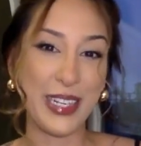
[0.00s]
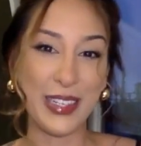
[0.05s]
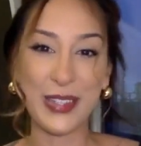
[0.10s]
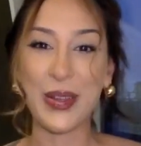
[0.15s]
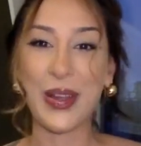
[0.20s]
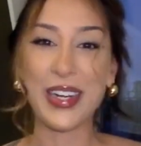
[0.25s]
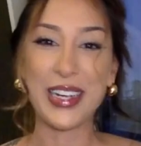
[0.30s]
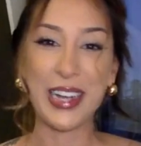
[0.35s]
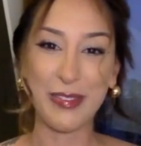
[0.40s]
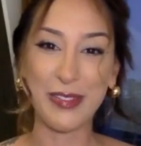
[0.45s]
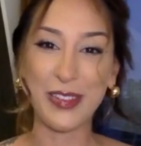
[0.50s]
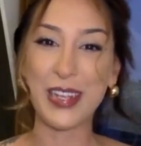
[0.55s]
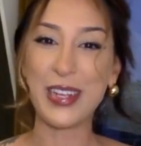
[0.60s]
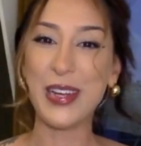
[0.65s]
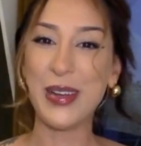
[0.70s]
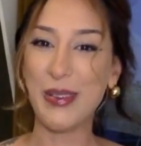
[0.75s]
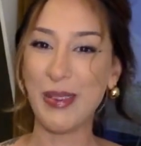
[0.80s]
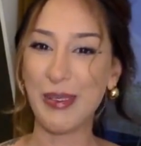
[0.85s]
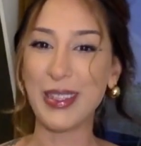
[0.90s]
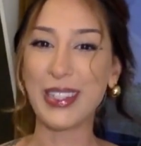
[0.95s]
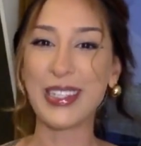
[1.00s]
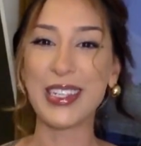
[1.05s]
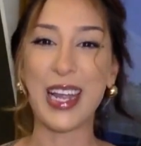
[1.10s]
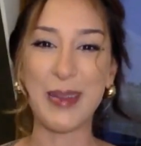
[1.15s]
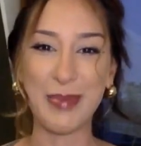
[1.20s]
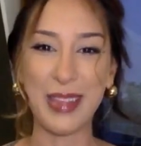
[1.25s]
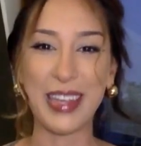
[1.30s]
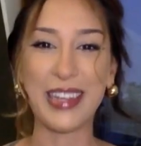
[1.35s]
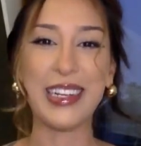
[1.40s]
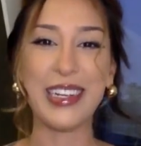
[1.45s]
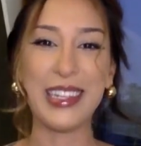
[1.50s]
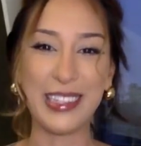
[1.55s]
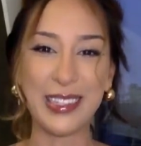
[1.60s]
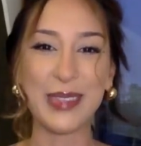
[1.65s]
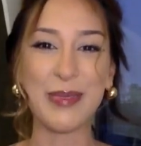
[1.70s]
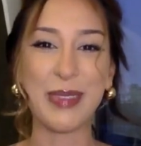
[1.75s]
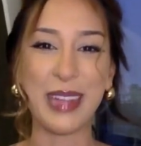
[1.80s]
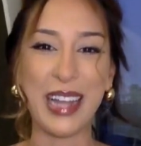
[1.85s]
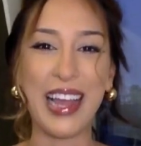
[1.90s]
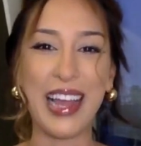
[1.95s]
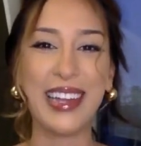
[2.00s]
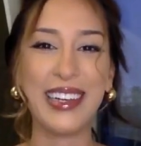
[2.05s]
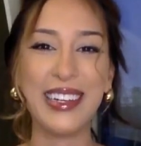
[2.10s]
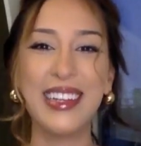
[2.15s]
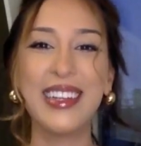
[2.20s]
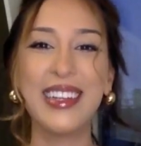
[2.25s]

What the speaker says: So I definitely know the type that needs to plan.